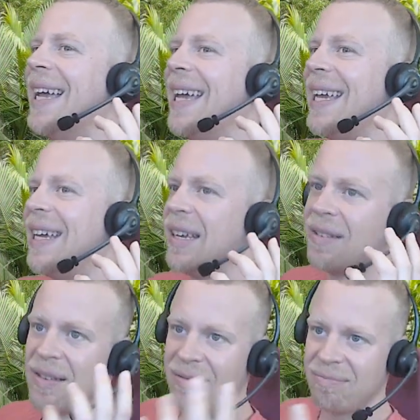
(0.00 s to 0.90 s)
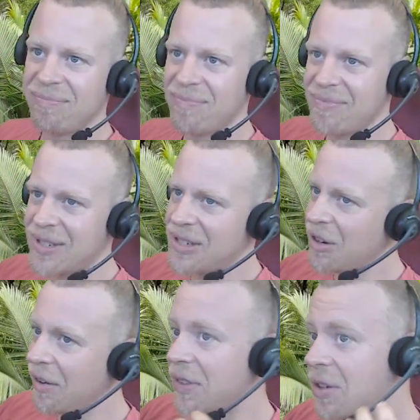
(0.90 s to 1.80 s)
a
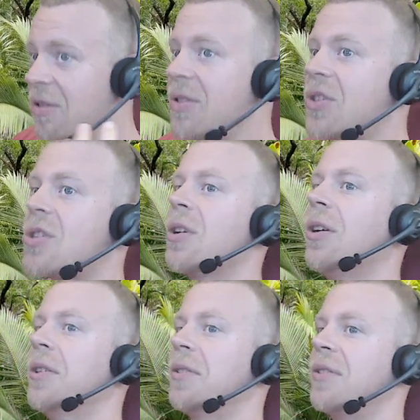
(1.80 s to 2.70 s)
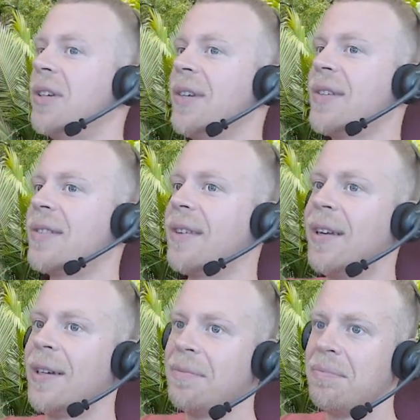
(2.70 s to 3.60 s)
sort of news show to just